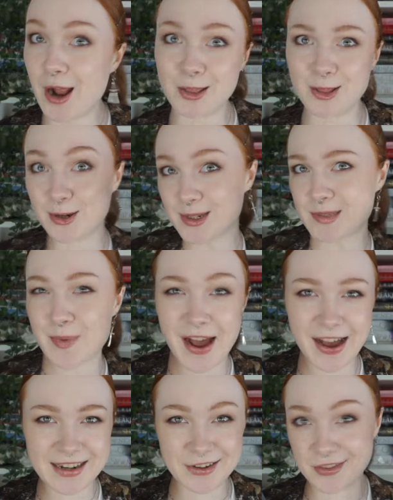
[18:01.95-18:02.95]
lurks
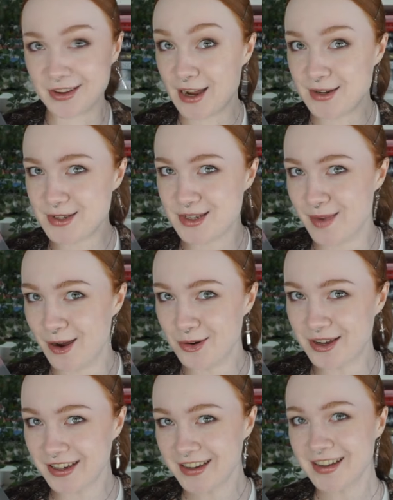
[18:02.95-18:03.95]
behind the gun smoke.